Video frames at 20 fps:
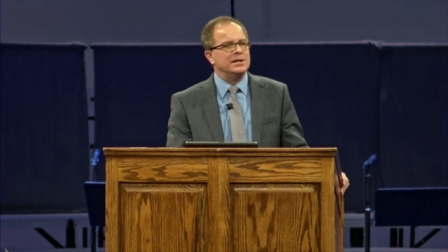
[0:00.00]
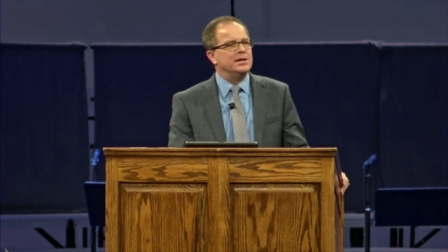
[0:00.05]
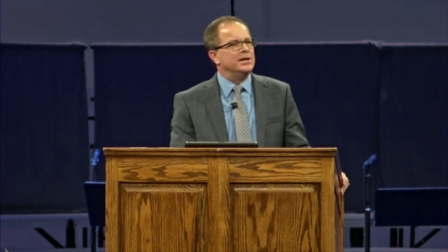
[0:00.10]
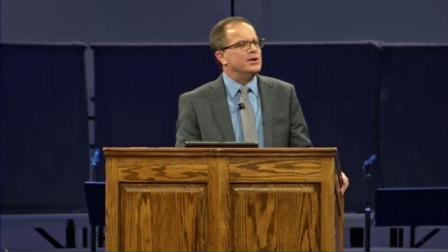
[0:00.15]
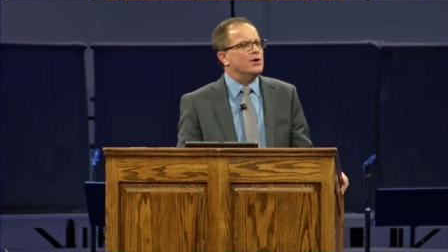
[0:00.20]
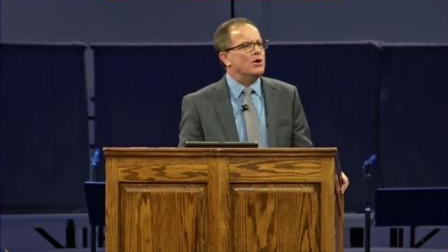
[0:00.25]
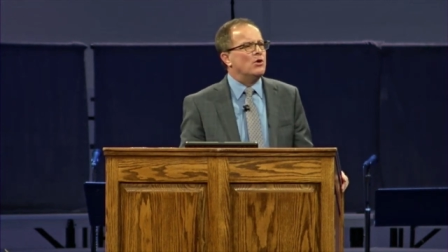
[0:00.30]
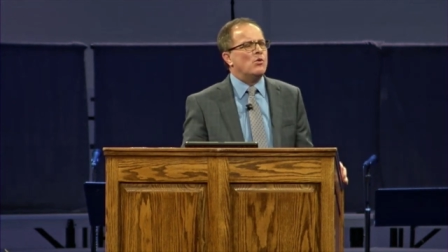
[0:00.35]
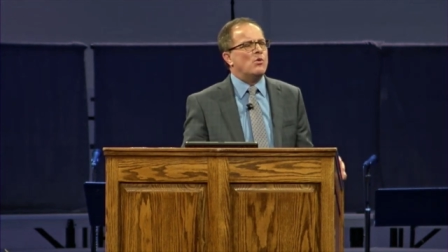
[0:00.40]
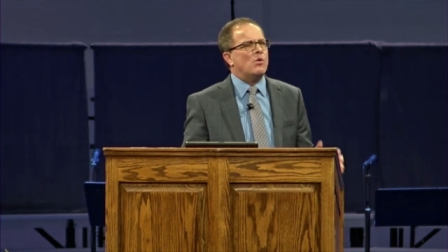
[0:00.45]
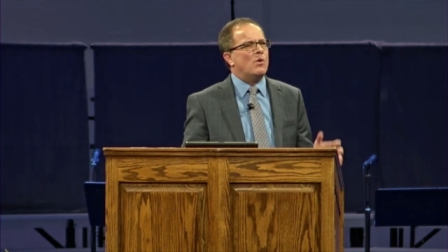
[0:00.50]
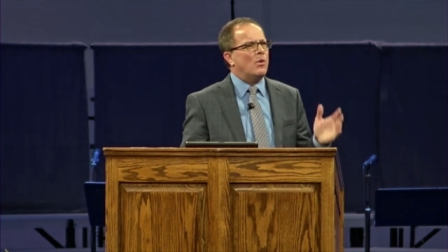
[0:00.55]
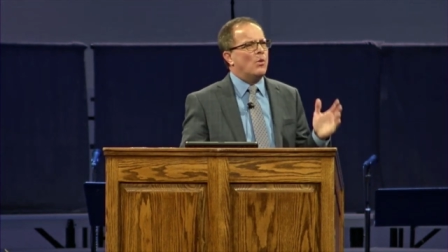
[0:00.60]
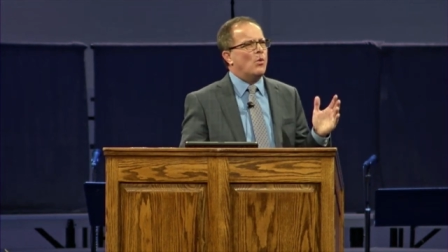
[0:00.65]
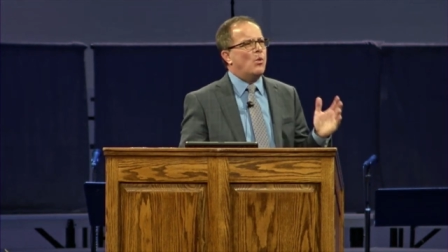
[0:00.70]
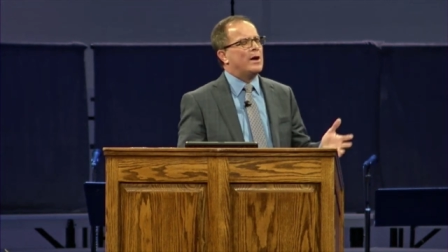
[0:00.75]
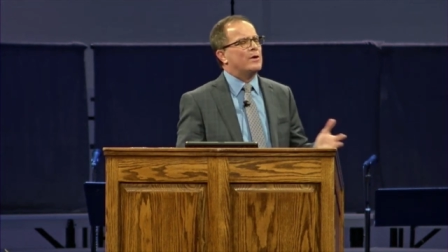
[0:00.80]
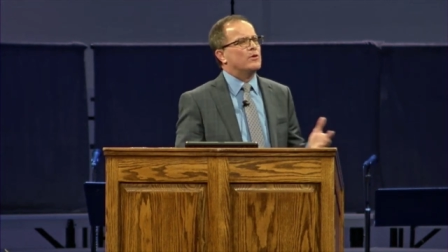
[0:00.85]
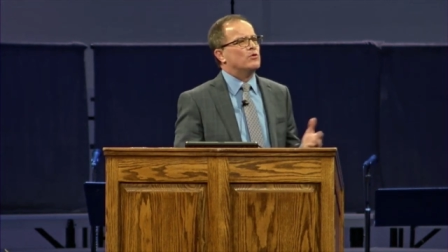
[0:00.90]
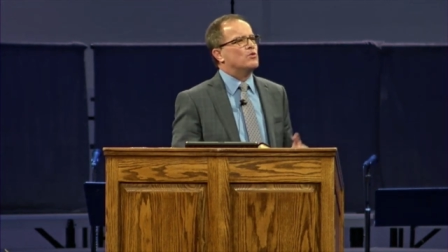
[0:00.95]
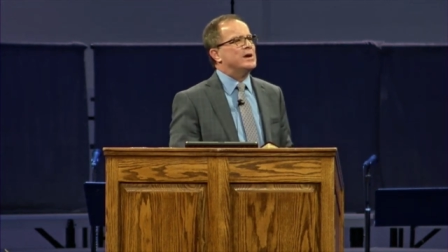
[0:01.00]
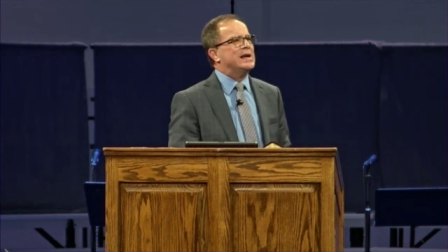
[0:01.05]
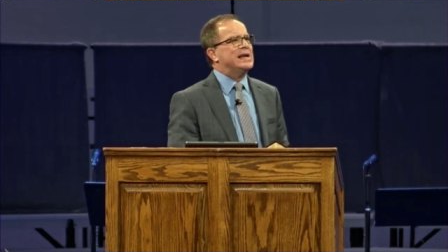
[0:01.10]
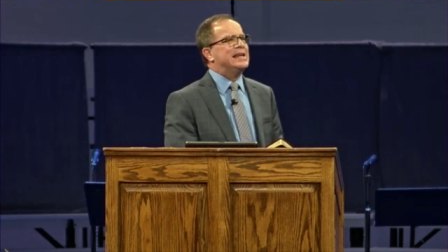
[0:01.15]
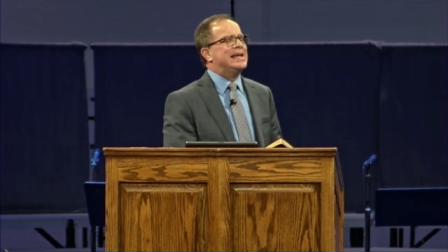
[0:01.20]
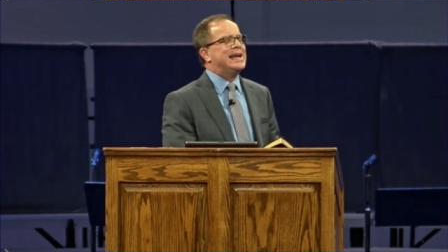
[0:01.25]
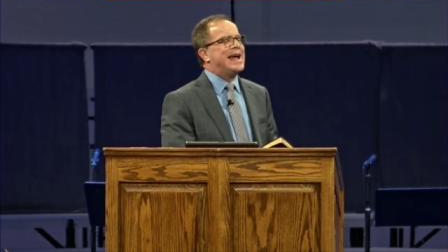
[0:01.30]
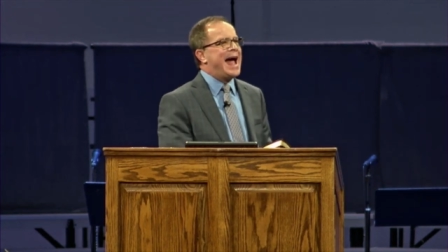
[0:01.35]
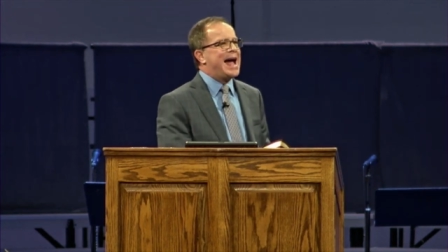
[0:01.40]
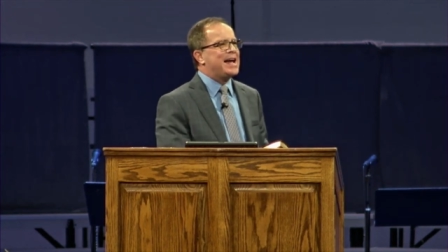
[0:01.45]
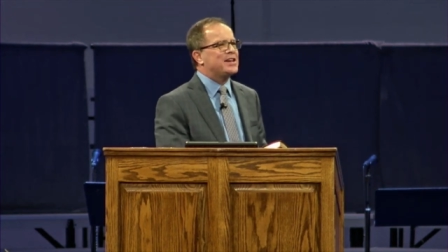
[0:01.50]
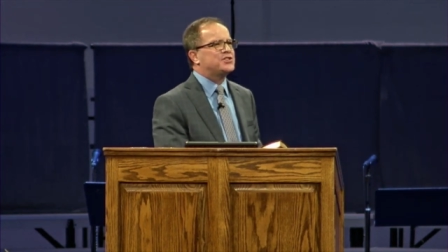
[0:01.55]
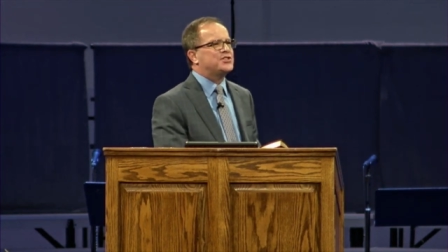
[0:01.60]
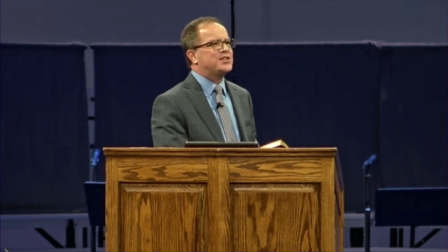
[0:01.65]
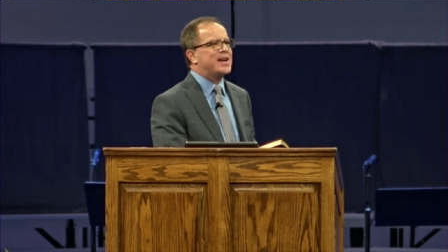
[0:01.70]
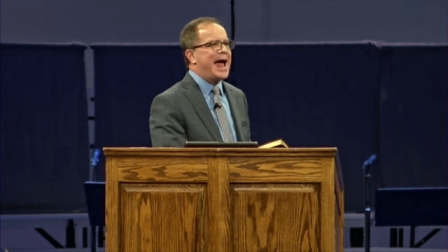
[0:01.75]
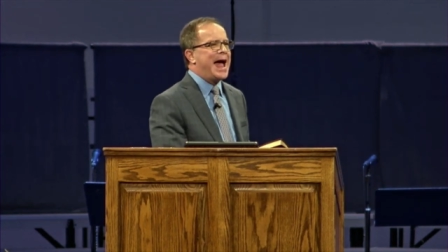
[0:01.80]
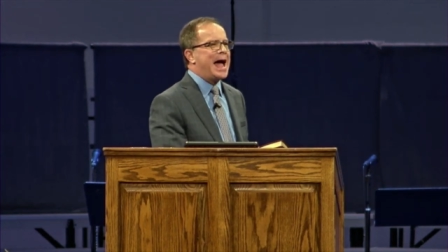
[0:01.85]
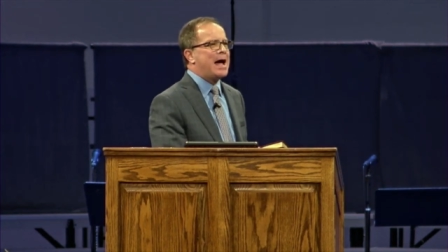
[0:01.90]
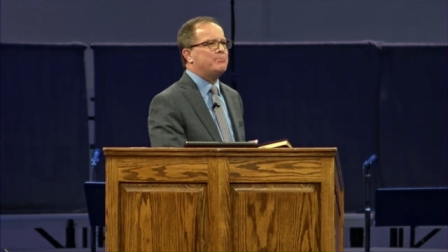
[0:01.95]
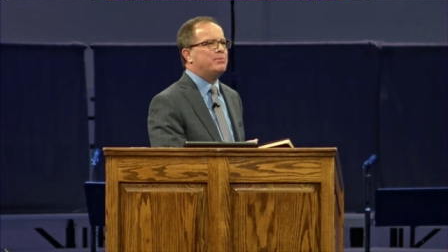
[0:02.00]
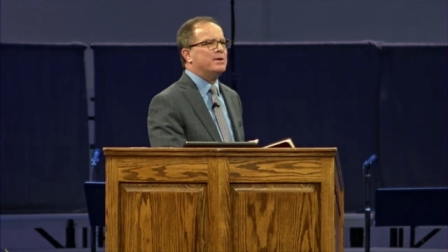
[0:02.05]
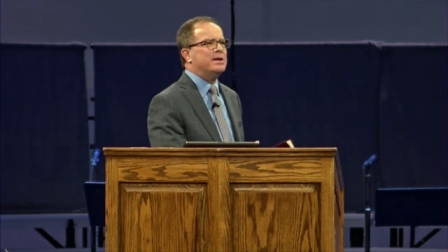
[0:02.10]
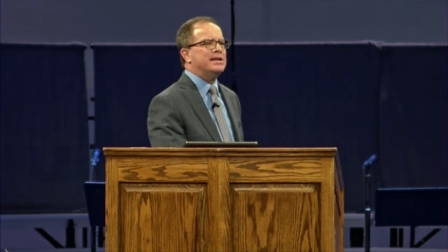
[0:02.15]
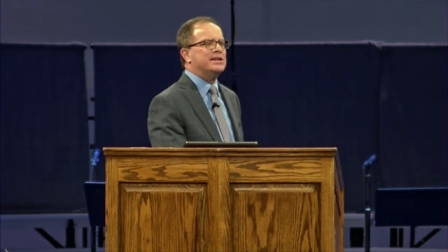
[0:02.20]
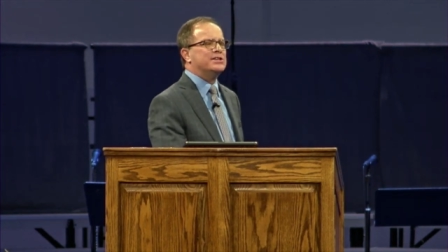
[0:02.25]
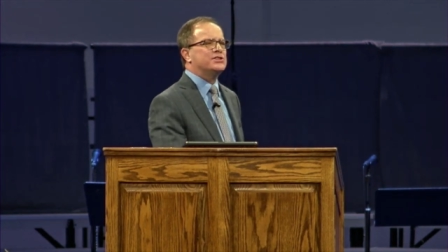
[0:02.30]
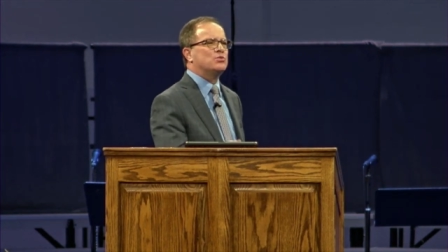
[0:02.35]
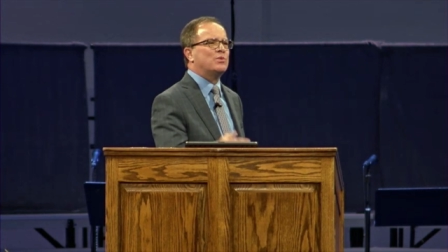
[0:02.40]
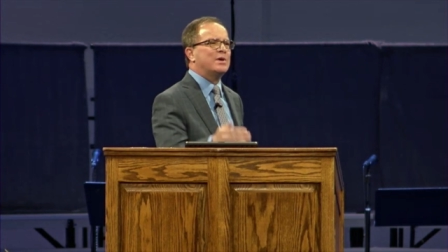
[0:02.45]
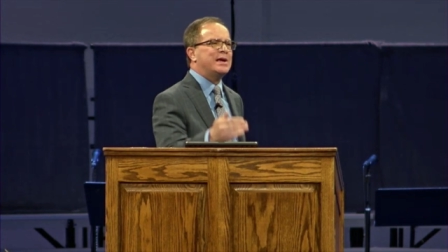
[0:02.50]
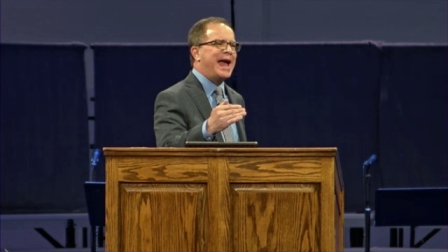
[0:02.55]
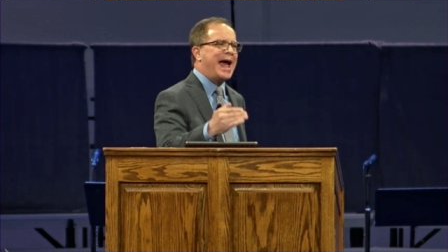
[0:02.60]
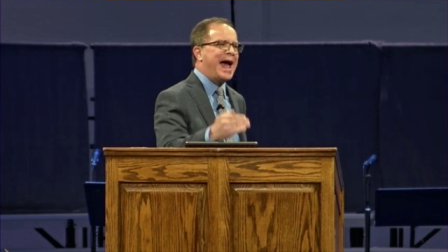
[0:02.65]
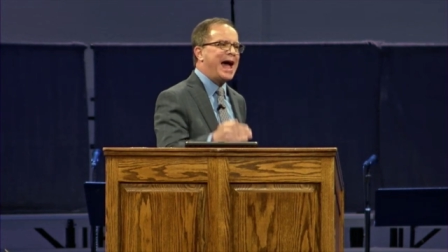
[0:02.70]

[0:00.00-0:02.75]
You know, what really has to happen is we